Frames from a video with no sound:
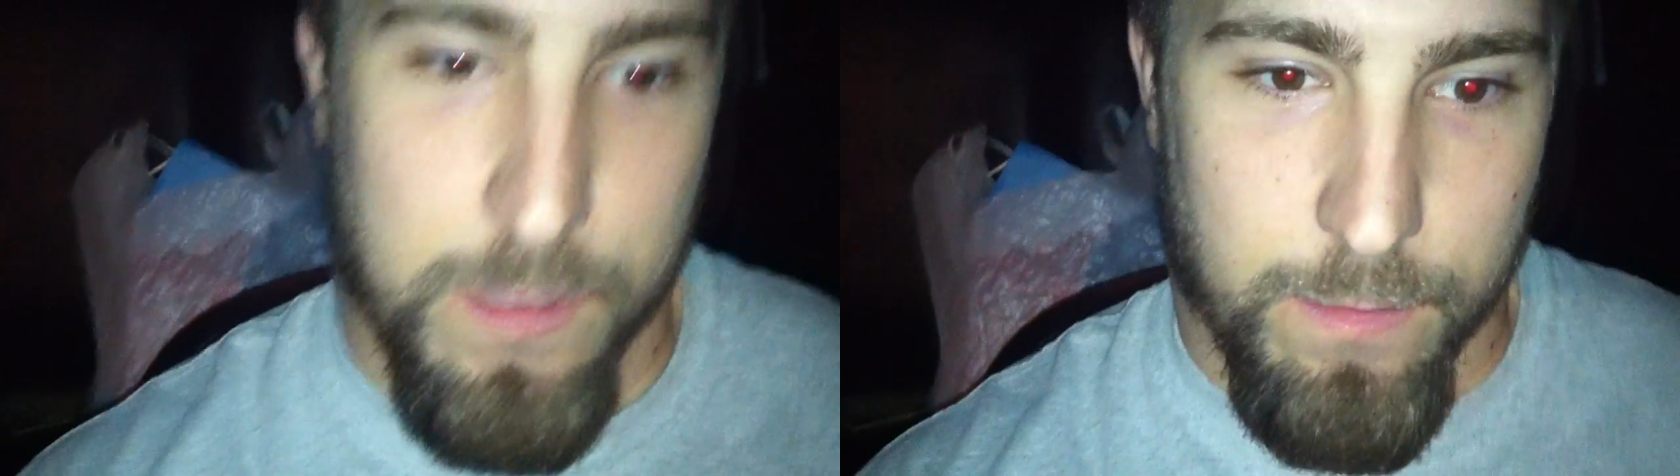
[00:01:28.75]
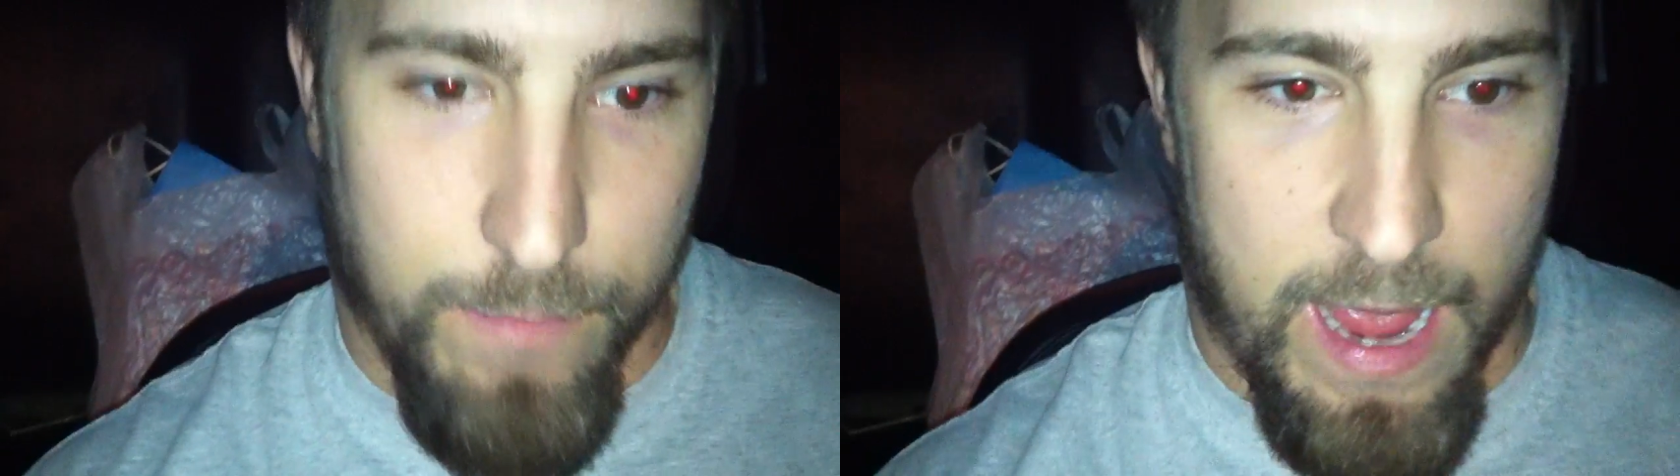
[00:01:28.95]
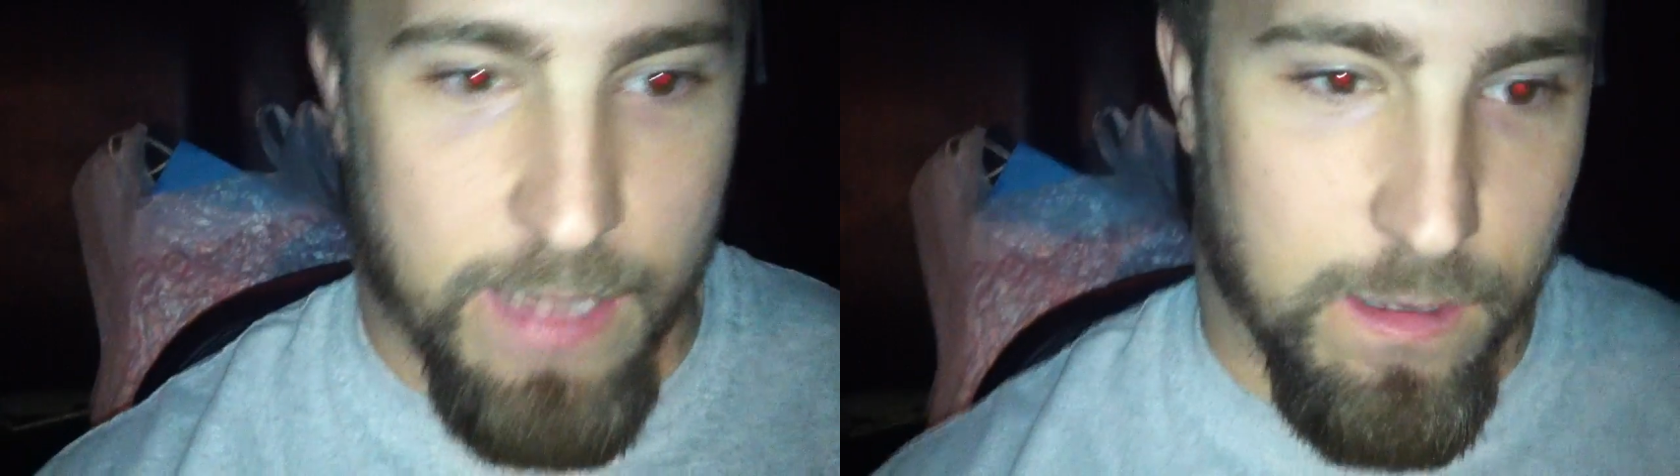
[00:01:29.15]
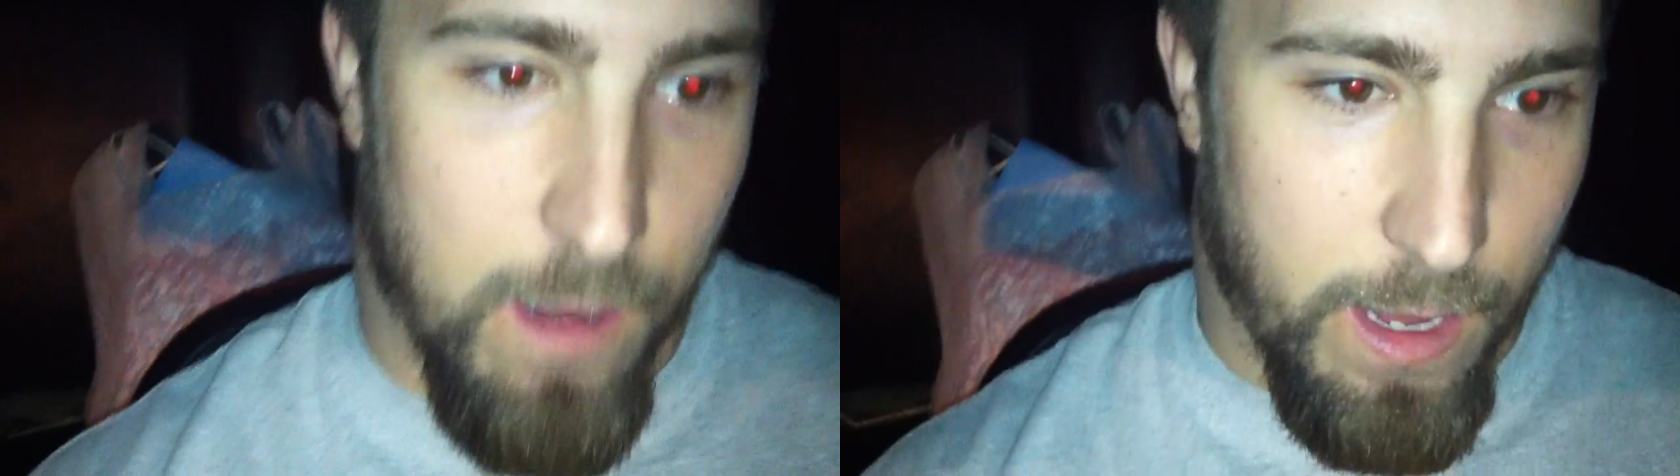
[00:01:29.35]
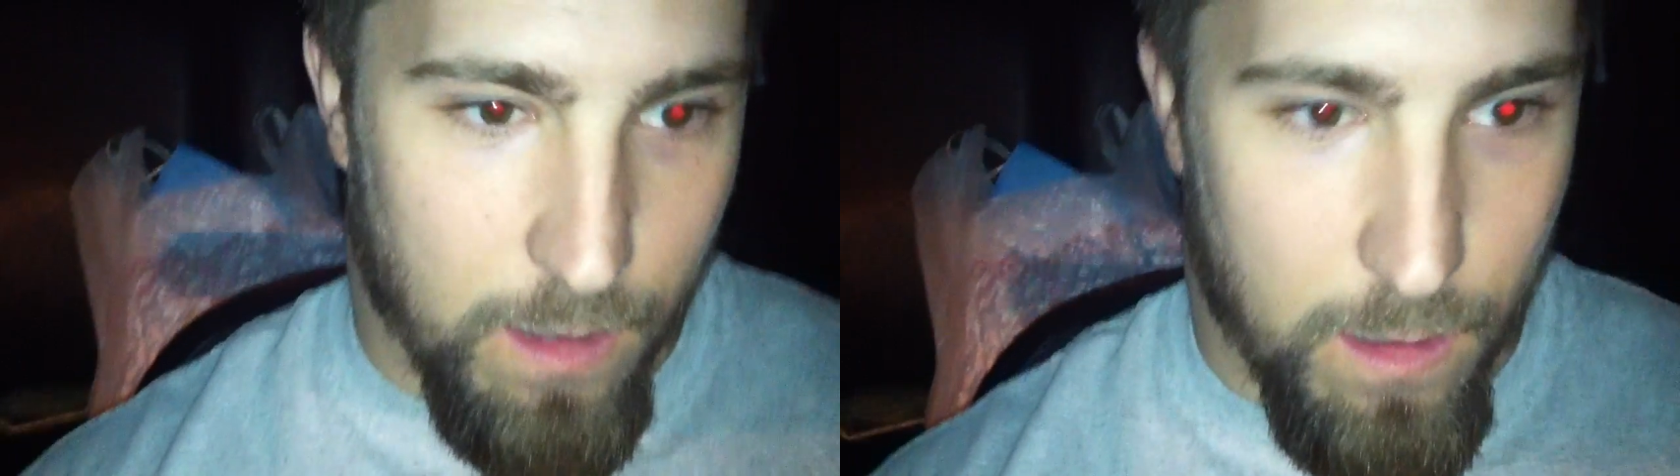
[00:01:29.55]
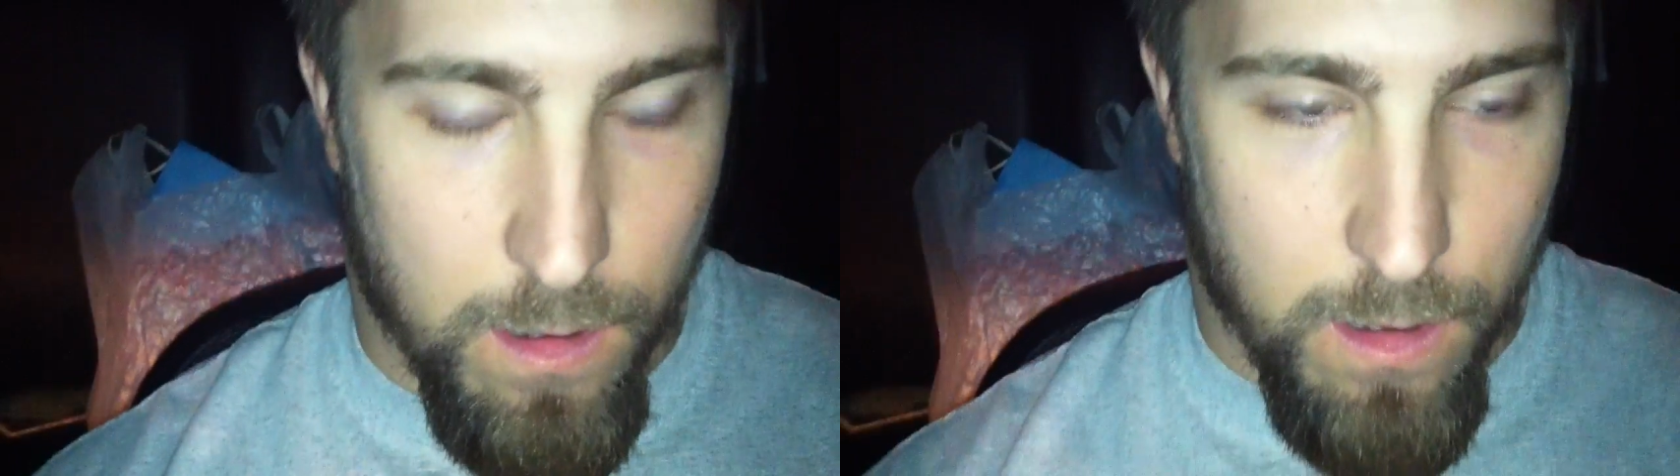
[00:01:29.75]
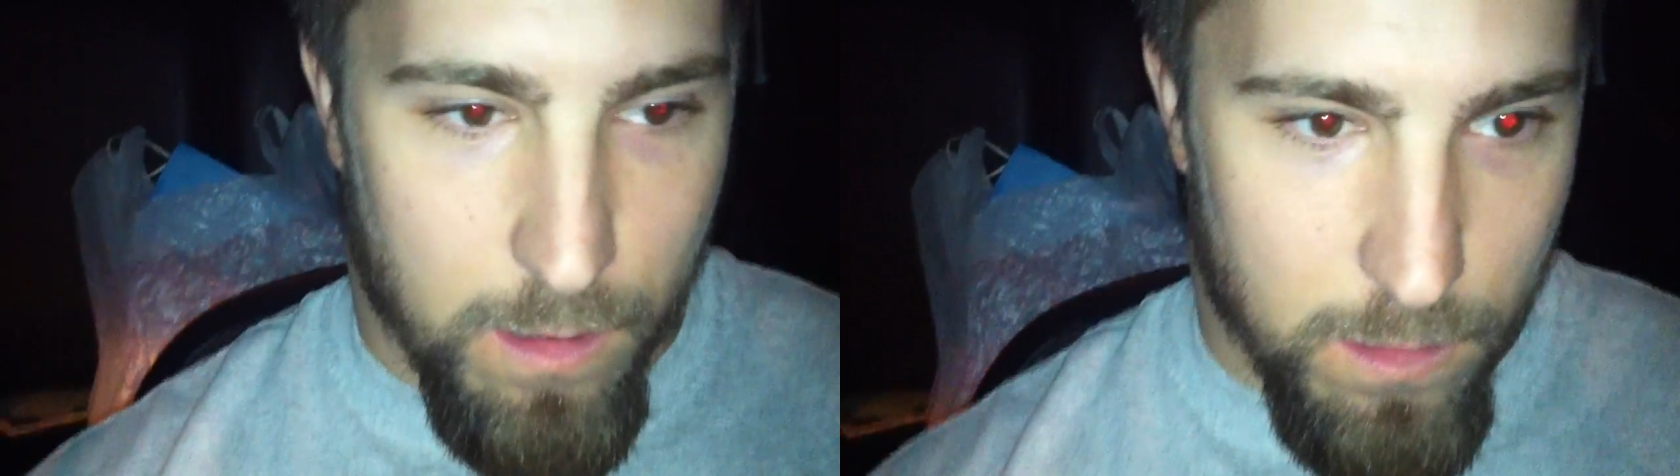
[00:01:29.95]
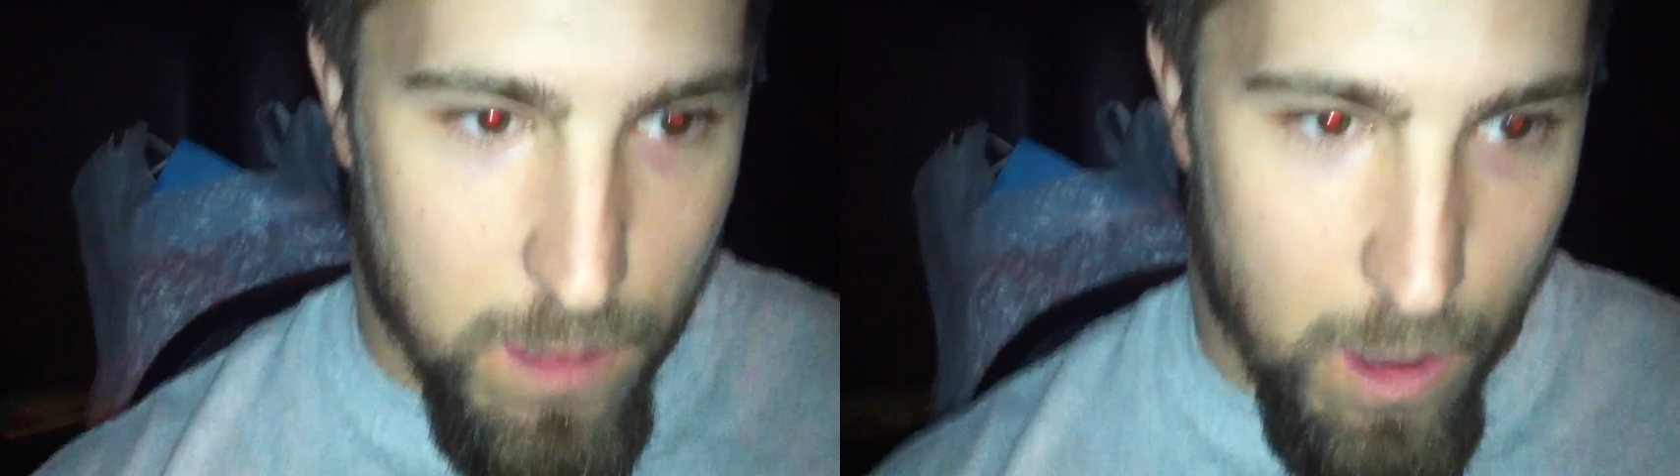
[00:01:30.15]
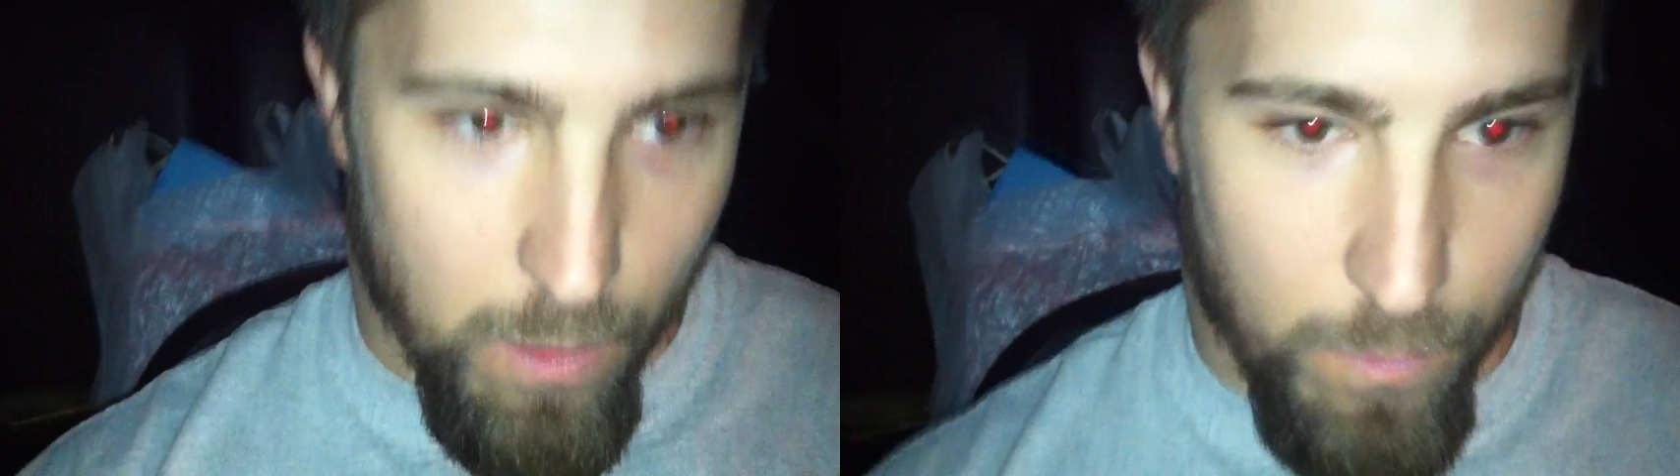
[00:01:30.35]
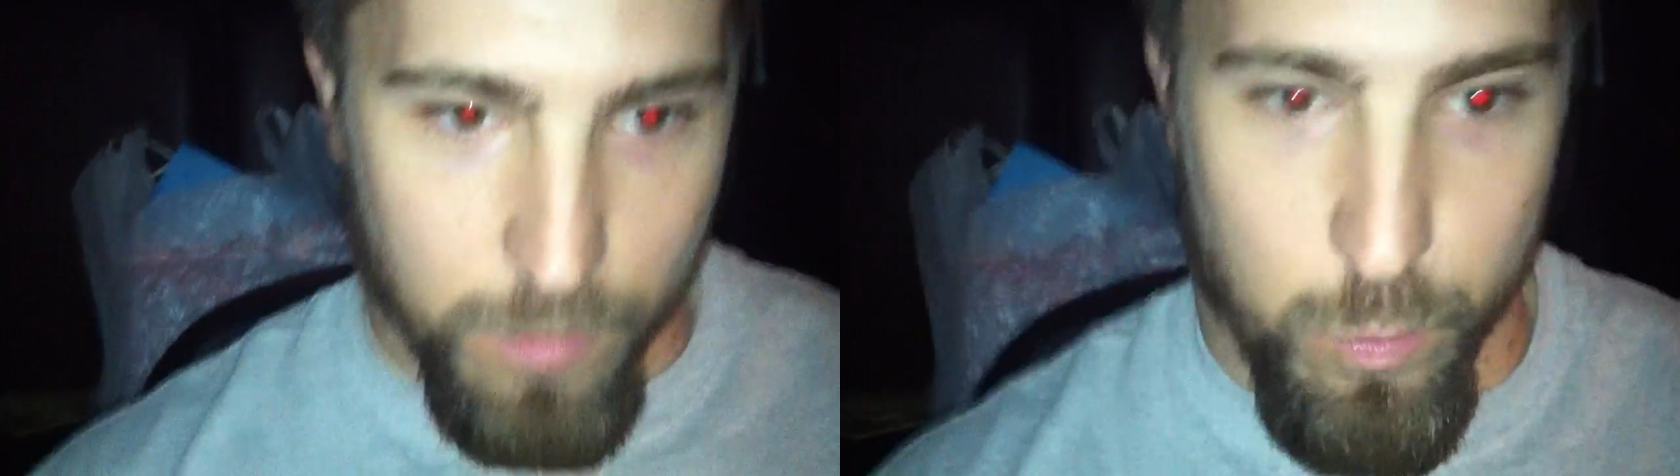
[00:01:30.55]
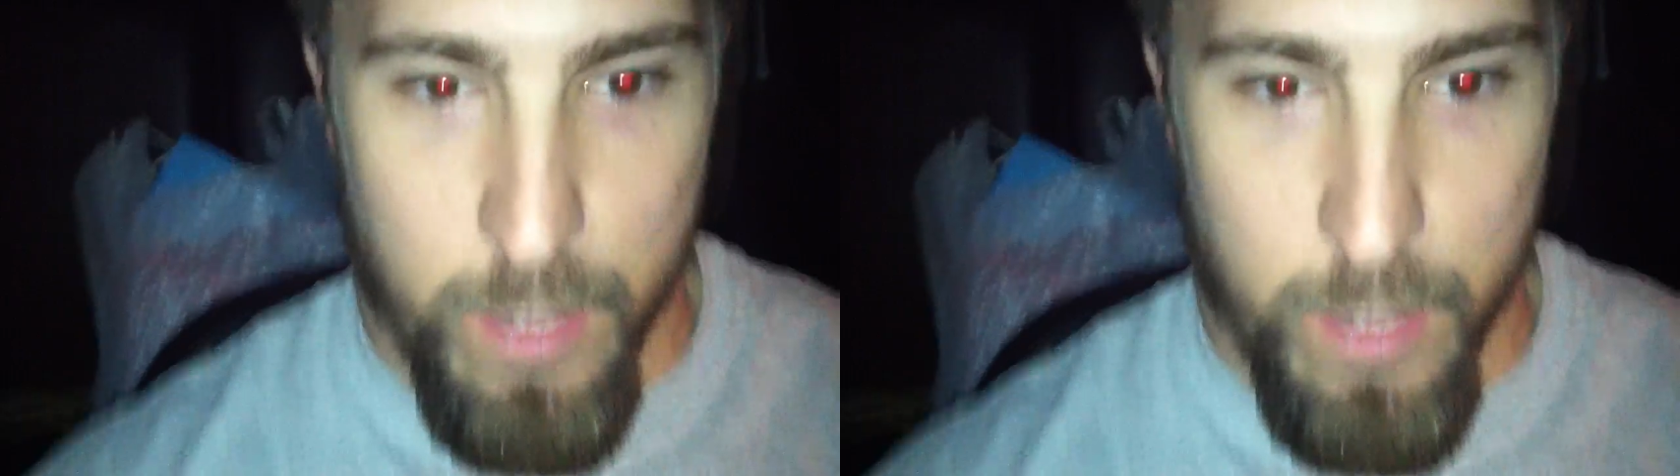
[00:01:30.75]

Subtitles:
some mass on it, those